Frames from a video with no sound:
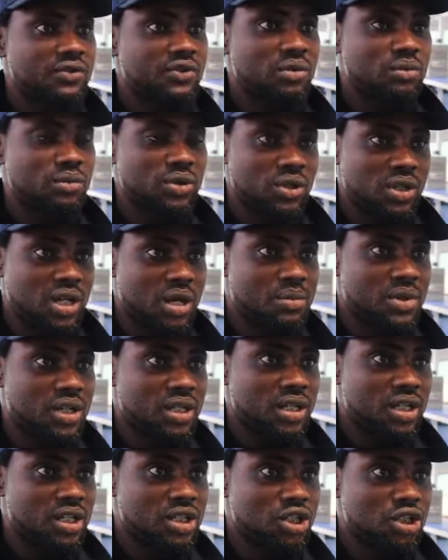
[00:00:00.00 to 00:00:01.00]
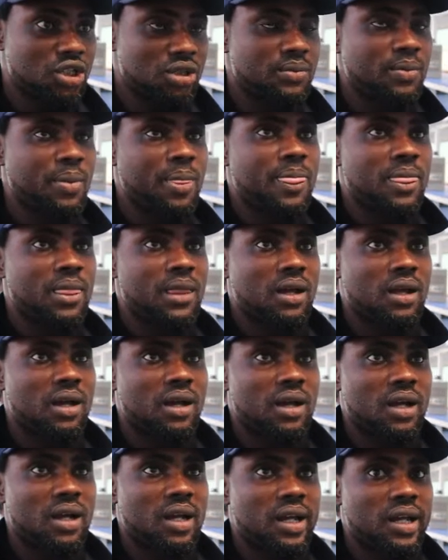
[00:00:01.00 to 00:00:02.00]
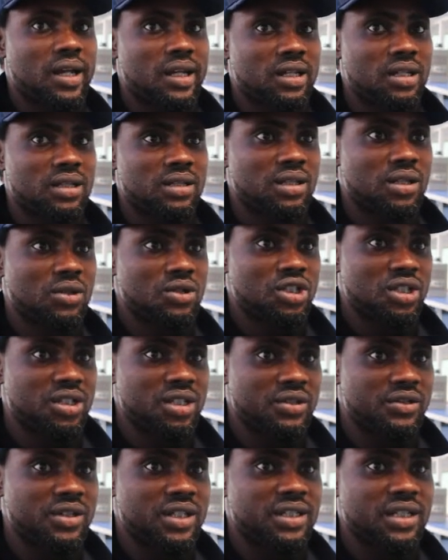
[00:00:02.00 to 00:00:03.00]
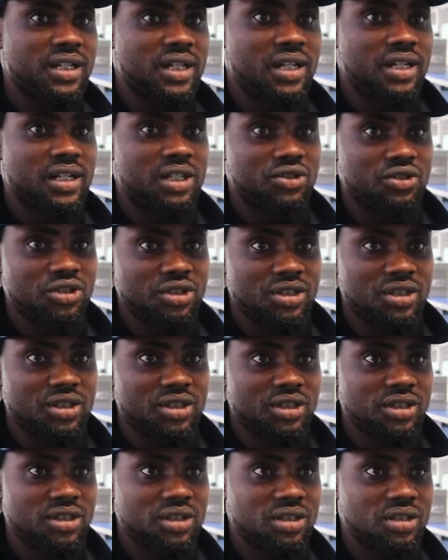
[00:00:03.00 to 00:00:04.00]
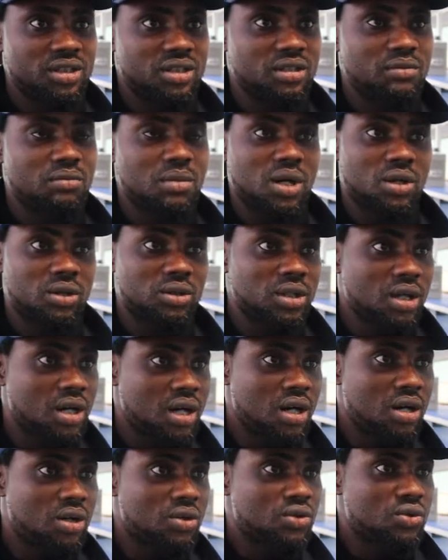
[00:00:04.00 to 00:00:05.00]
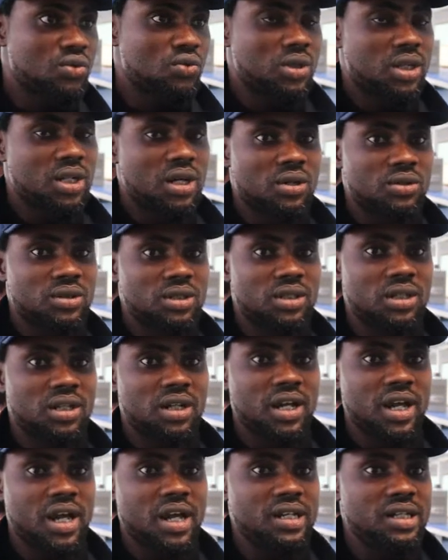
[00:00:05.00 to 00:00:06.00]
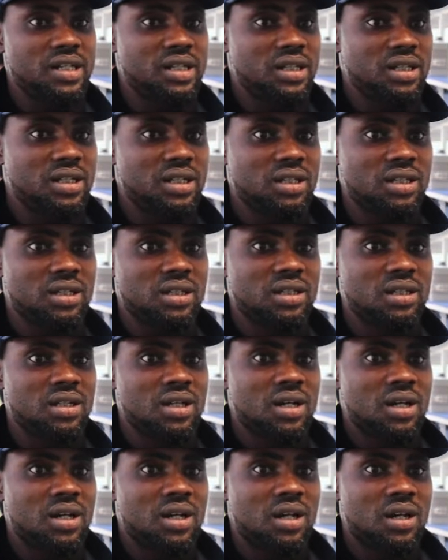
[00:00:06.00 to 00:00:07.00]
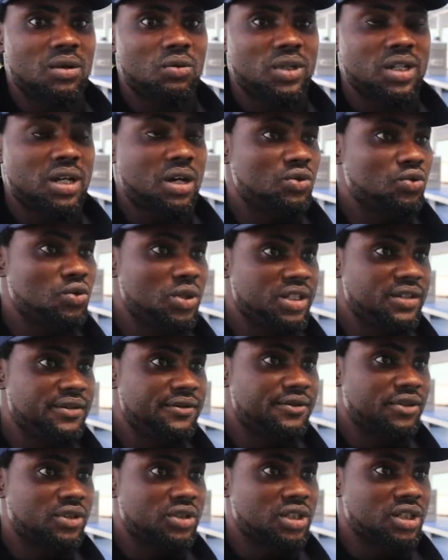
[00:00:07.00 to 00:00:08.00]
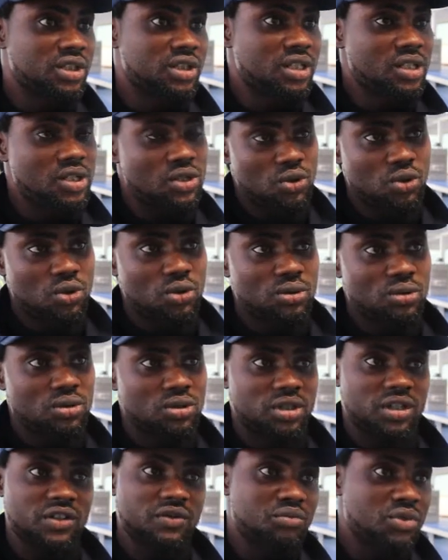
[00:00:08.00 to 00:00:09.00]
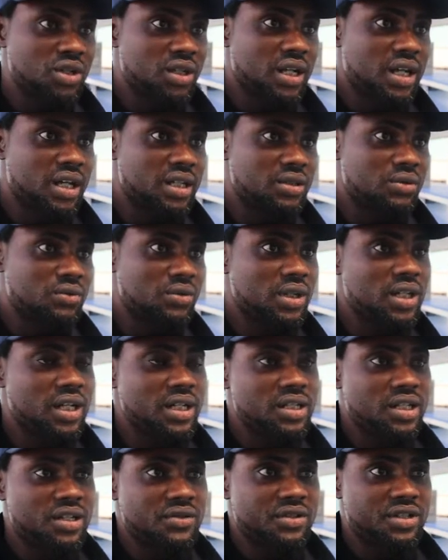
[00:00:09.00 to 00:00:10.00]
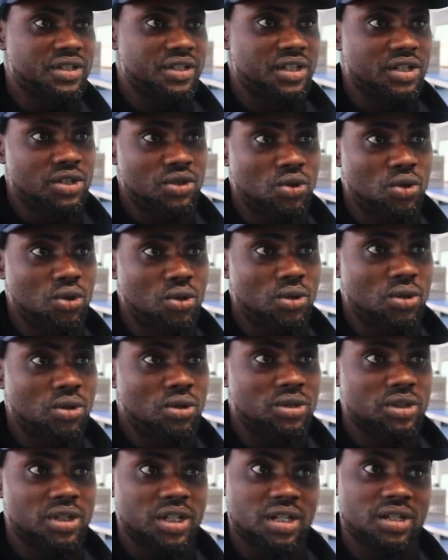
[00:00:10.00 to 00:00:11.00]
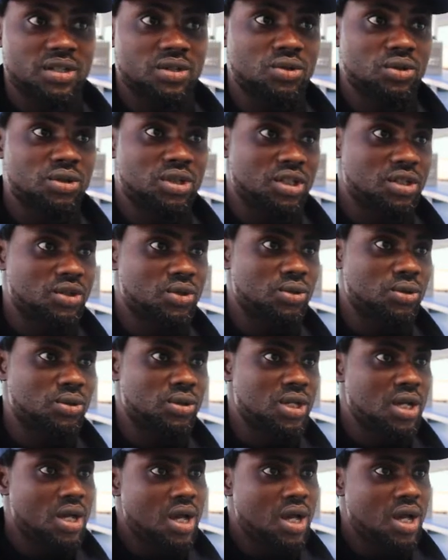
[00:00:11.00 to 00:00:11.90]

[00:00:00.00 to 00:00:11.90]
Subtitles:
from Blue Camel Energy, I can now generate electricity in my own house without waiting for the disco to give me light. Whether there is disco or there is no disco,